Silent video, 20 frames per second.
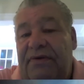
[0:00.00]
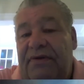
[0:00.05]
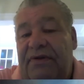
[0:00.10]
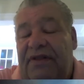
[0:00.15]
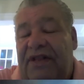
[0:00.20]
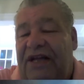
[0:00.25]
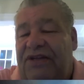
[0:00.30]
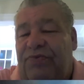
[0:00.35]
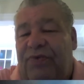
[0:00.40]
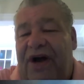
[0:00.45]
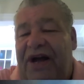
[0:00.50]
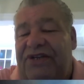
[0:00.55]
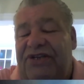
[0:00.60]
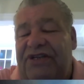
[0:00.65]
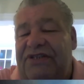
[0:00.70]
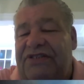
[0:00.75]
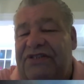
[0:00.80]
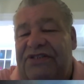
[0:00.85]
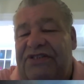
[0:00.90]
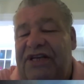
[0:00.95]
That's why
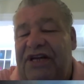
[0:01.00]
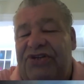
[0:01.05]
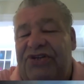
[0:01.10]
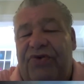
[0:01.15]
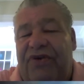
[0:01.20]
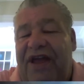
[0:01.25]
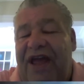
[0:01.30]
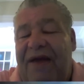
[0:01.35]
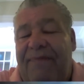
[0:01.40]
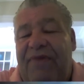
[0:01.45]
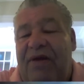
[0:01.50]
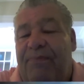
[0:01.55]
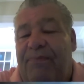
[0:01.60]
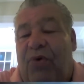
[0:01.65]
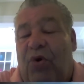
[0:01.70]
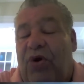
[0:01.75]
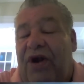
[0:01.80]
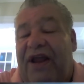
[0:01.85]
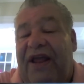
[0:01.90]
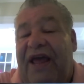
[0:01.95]
Jesus says you can't be
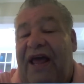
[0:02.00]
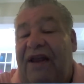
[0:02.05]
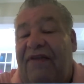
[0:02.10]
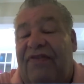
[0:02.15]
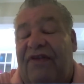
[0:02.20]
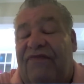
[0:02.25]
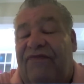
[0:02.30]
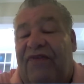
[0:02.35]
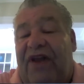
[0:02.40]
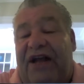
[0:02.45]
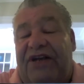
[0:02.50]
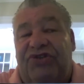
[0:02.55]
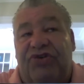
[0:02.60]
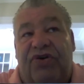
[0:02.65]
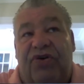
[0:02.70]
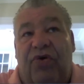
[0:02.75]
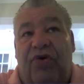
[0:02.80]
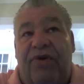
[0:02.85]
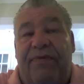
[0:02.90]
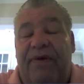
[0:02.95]
born again in the flesh,
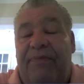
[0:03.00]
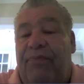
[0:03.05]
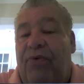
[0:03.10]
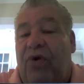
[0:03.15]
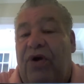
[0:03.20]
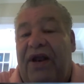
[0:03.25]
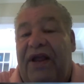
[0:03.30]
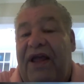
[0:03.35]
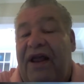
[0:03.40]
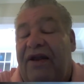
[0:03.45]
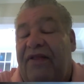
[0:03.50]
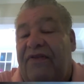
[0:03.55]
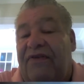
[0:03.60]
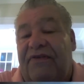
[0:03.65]
you can only be born again in the